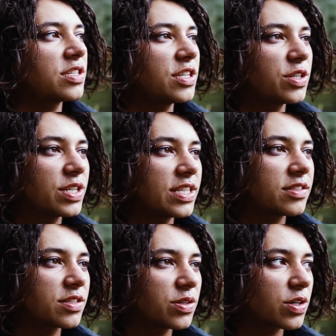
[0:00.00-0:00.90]
to uni
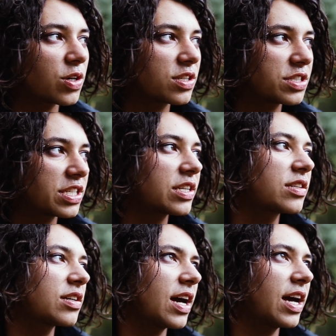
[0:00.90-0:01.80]
to do ecology
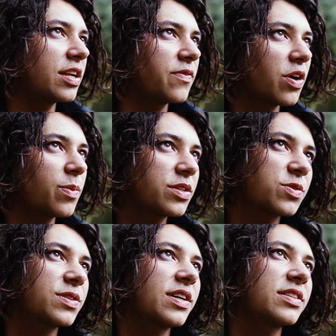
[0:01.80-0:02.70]
and
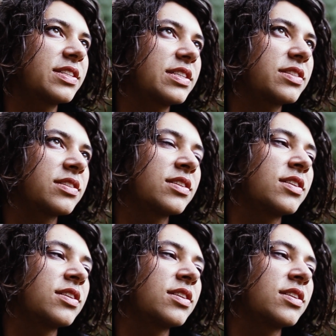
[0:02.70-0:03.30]
environmental sciences,